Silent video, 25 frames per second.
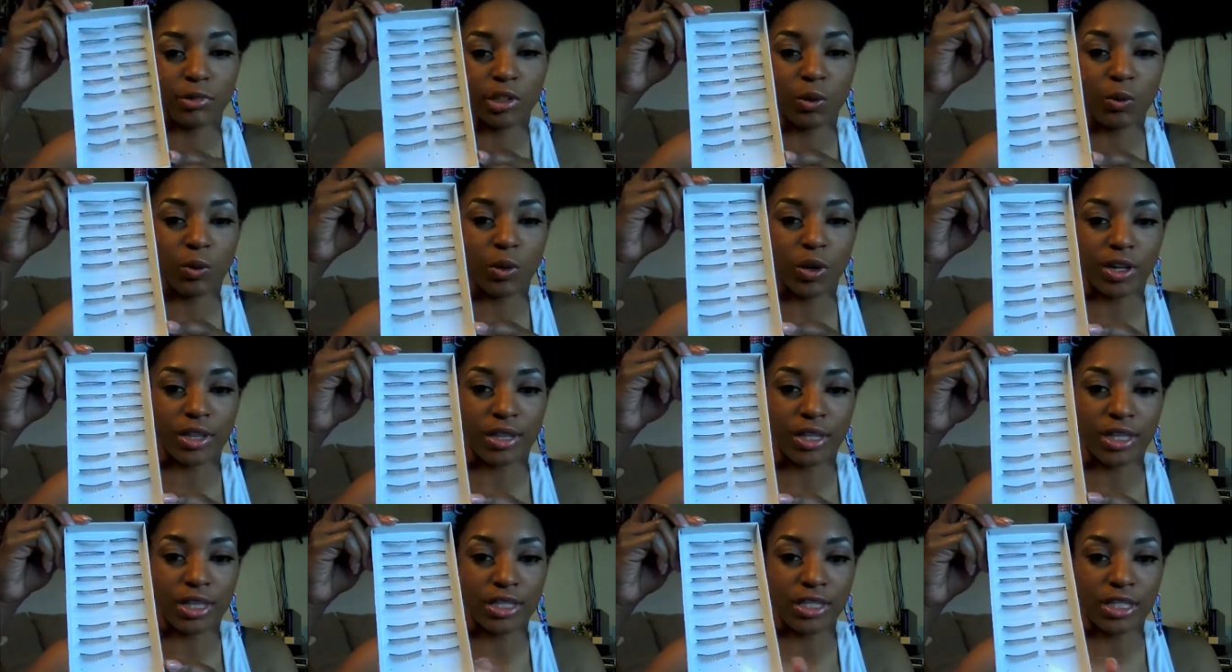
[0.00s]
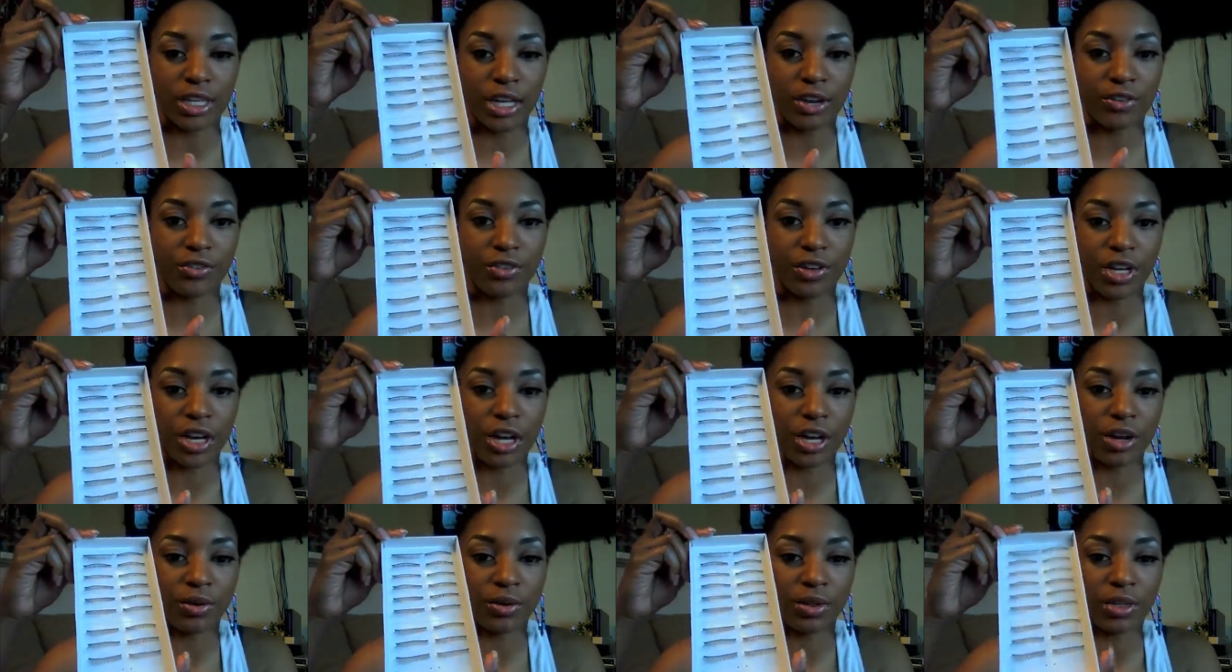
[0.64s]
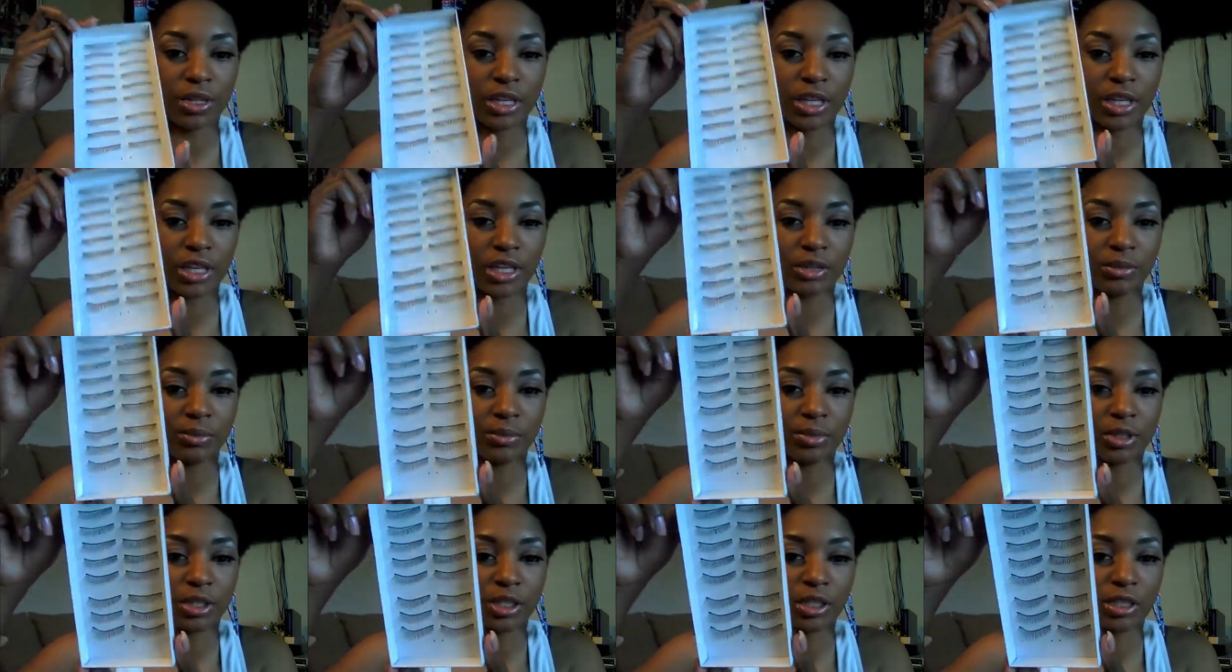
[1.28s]
wear these every now and
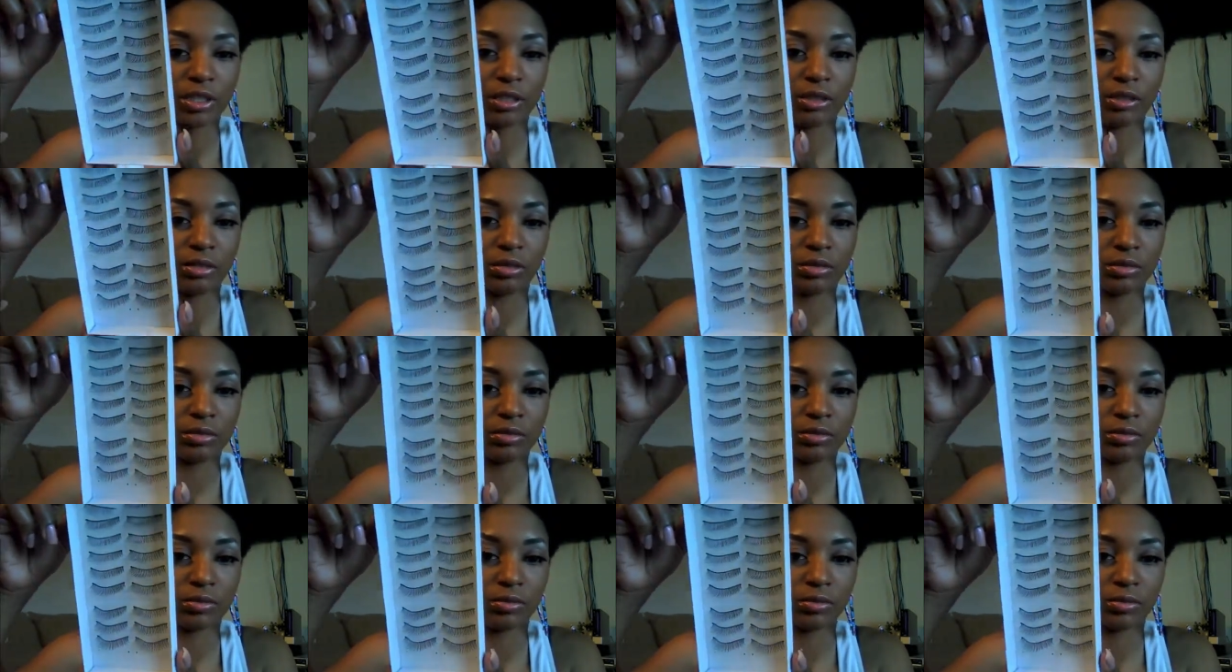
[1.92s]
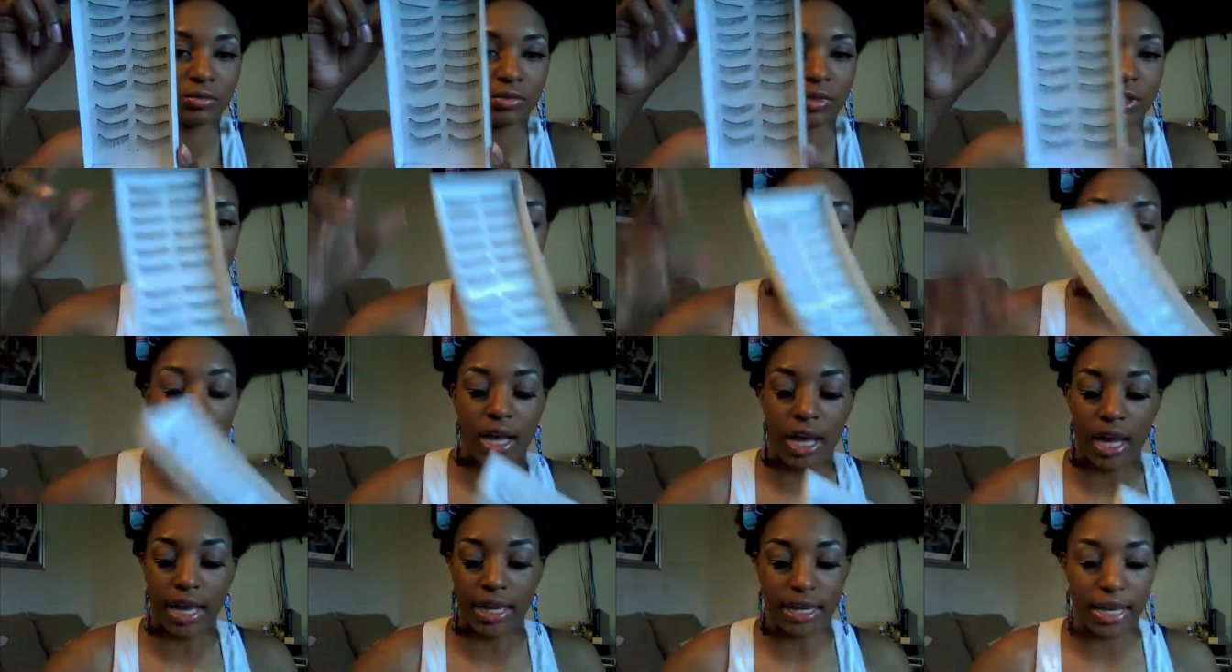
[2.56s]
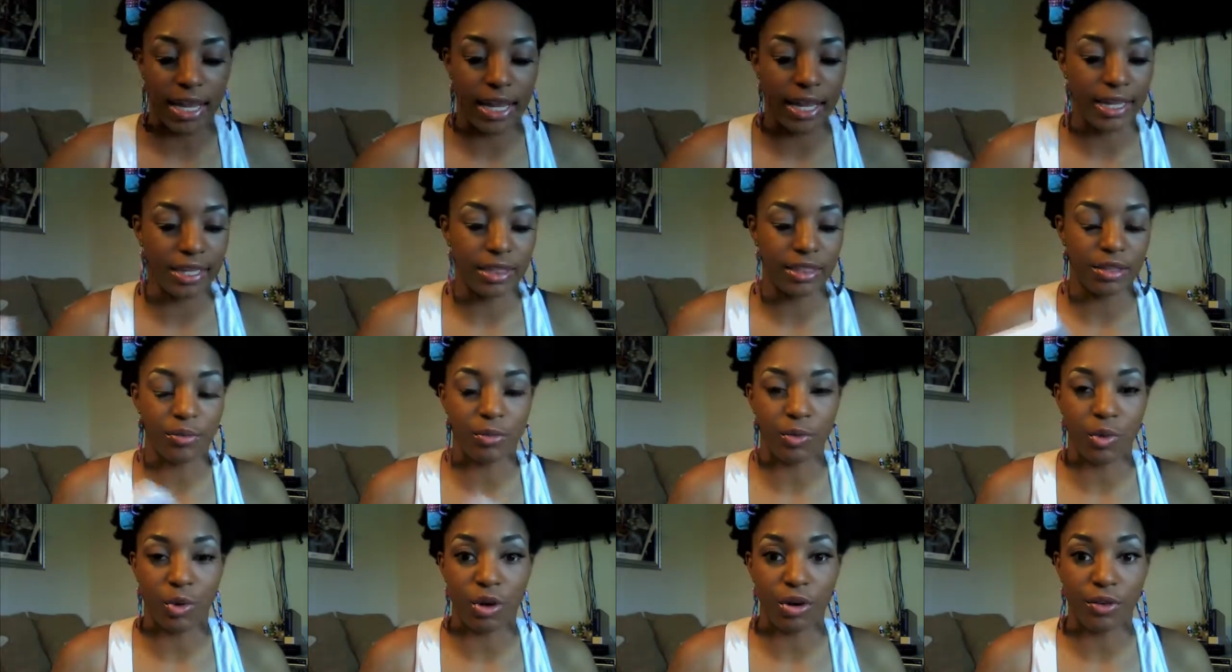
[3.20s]
then, but I like the
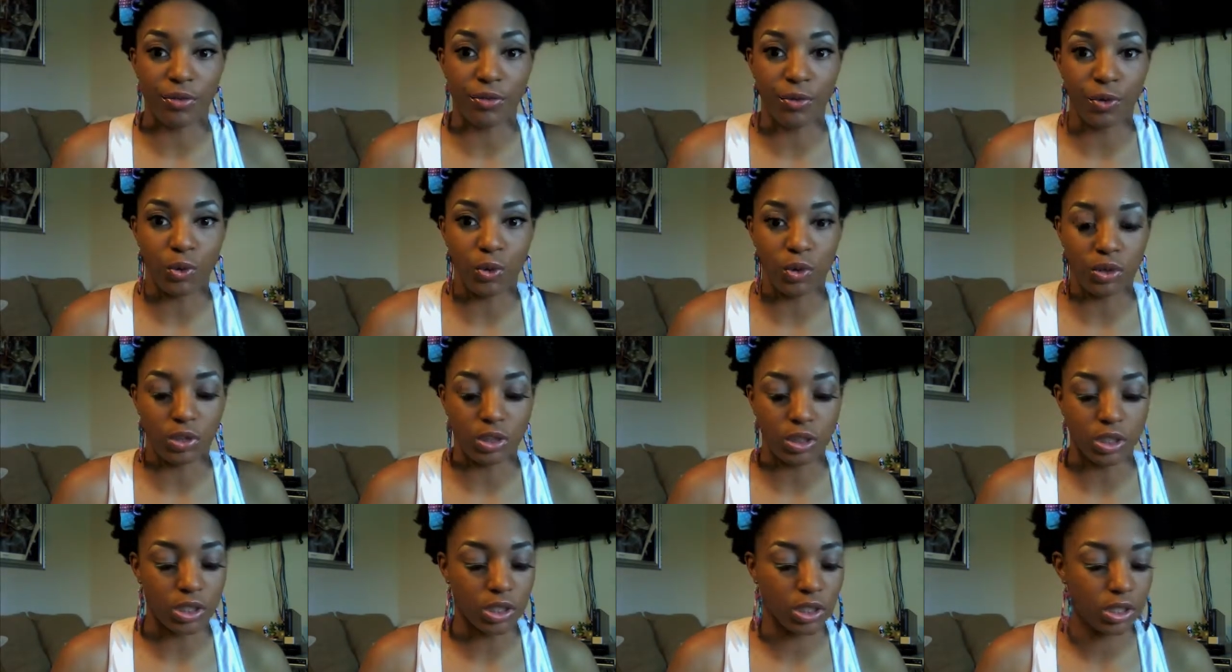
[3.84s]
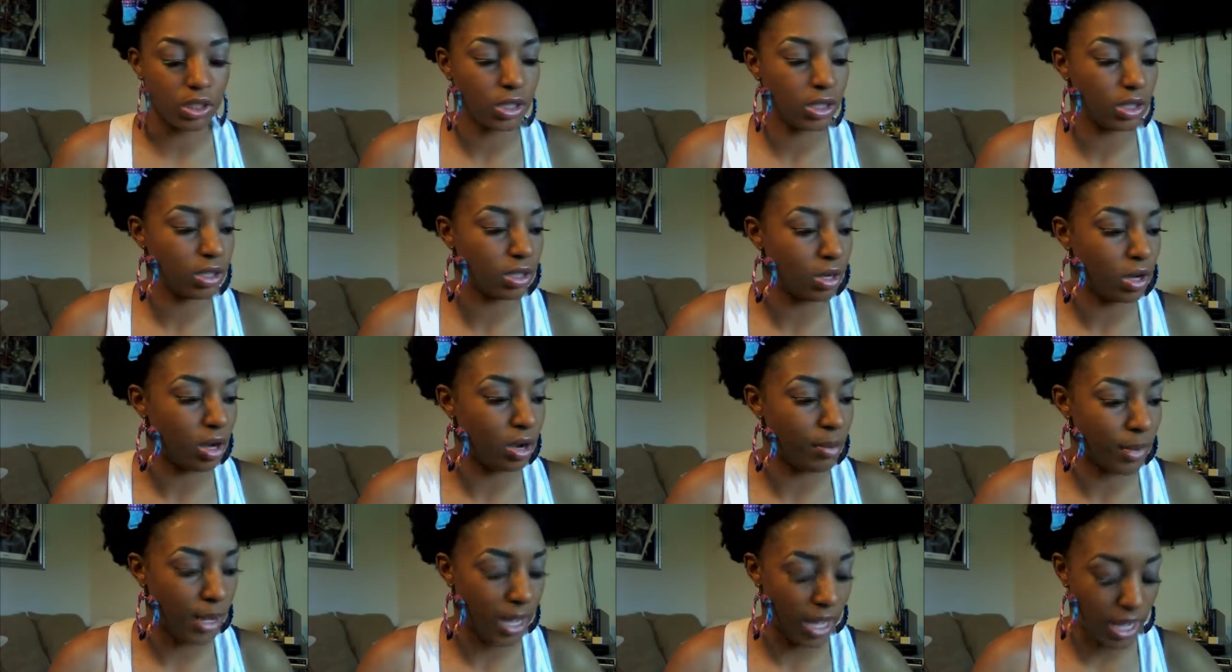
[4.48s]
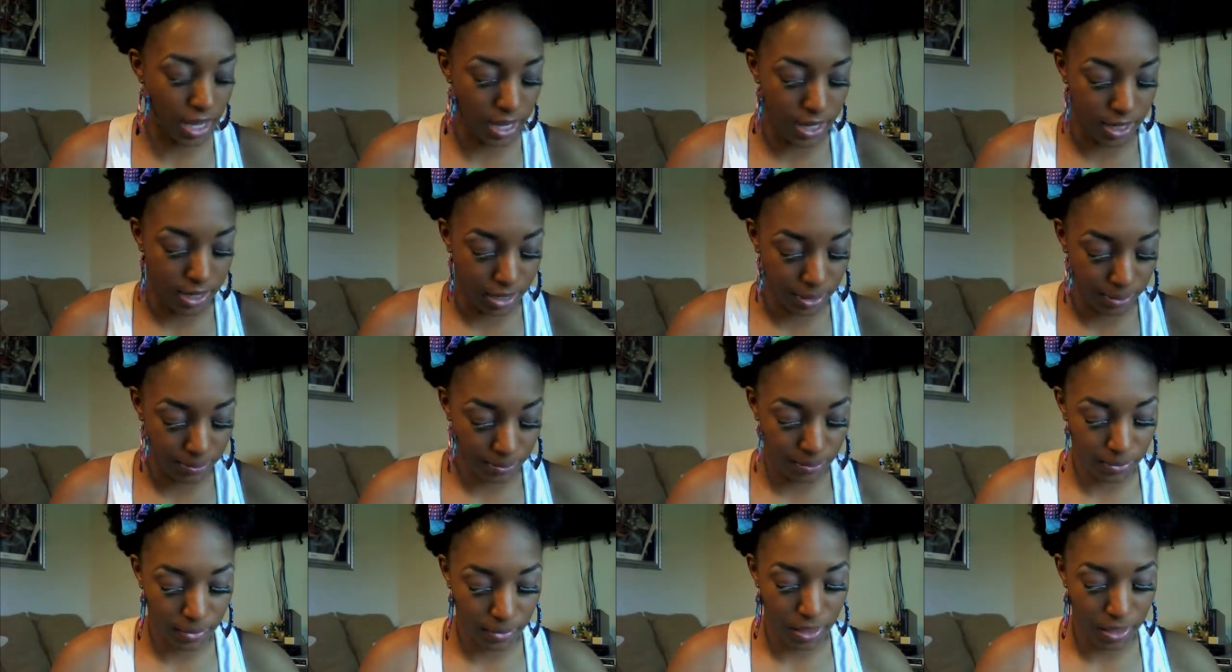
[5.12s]
more full look on my eye.